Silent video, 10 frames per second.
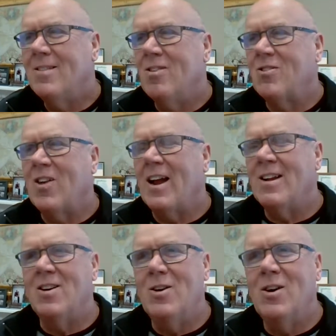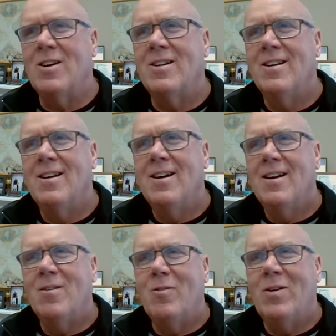The second look
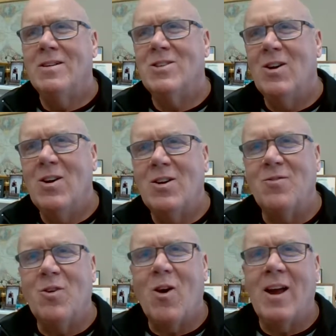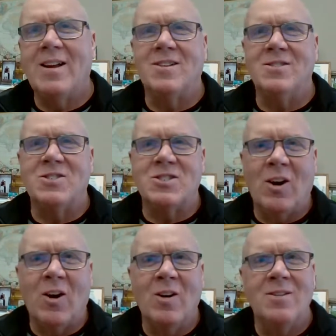was a look of great
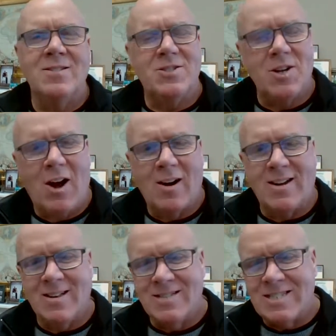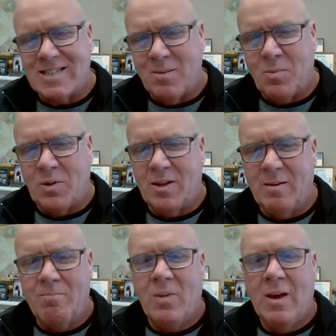concern, shock, and
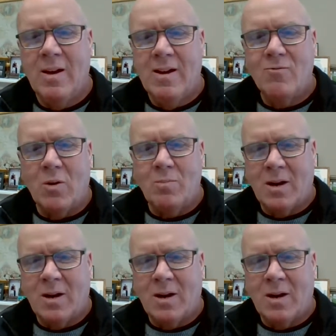sympathy from the